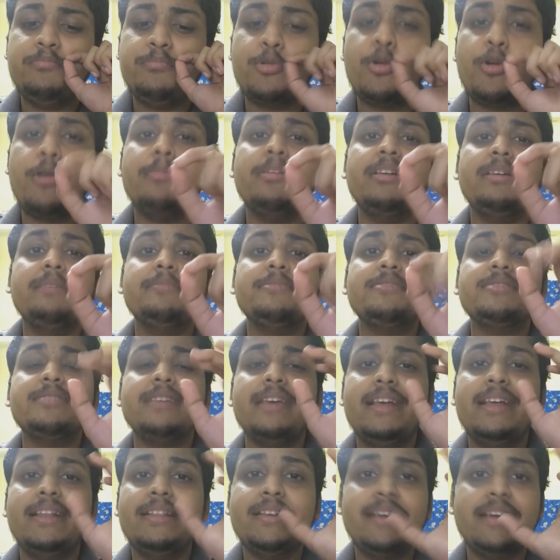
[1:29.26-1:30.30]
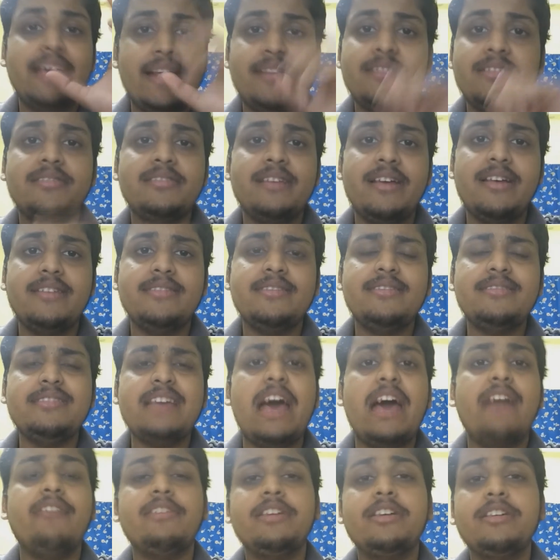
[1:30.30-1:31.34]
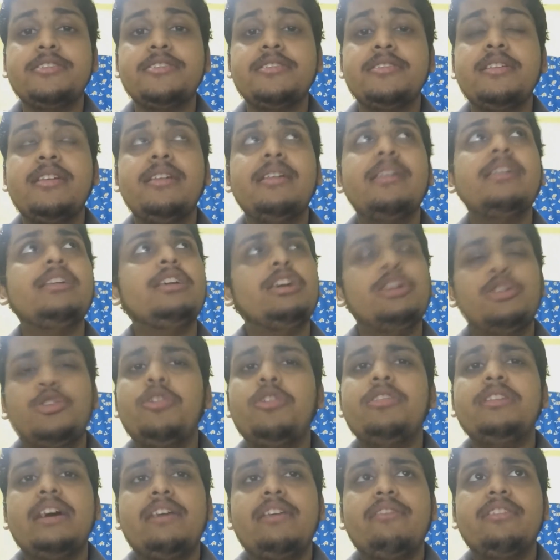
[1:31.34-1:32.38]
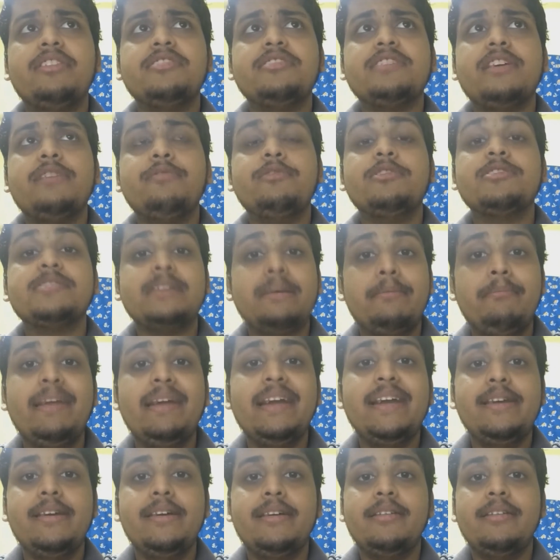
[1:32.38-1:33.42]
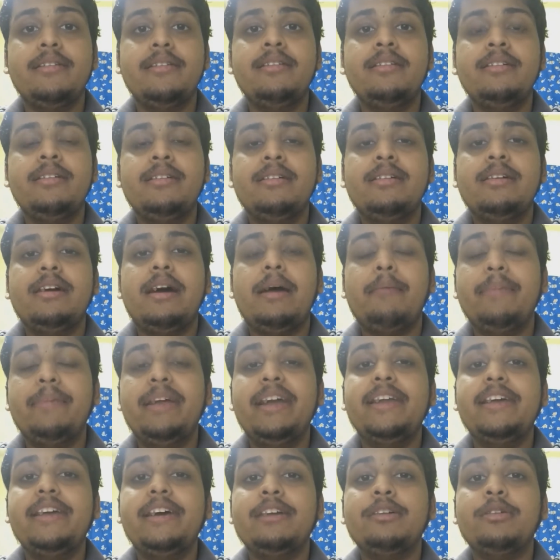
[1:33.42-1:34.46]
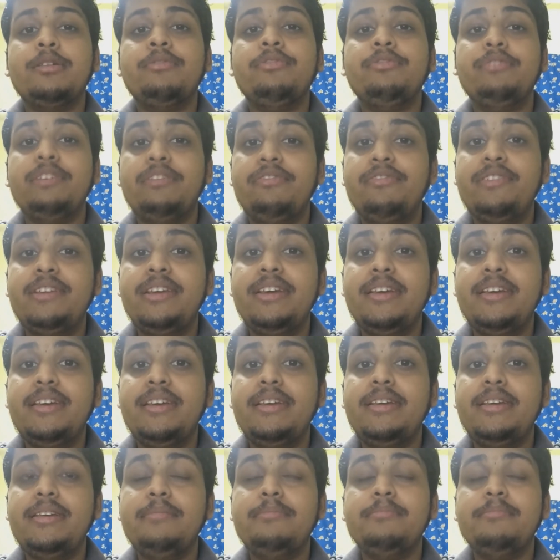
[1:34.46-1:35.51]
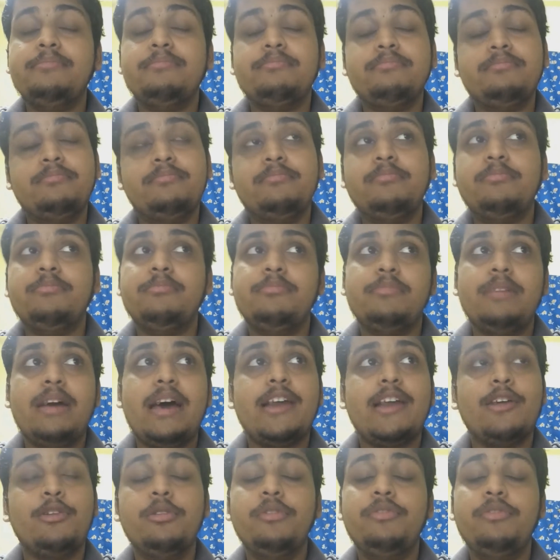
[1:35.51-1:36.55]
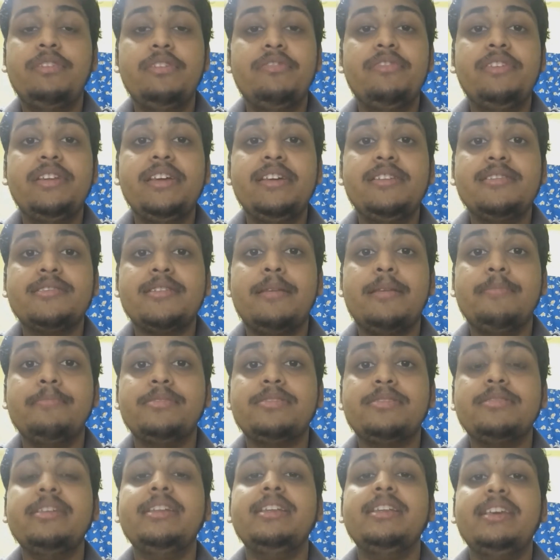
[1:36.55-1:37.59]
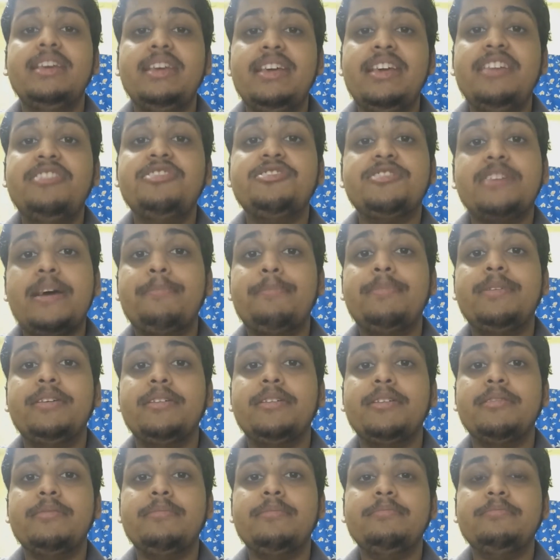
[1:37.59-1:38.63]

problems in the exercises. Average, not average, I would say median, a median of fifty around fifty sums in each chapter.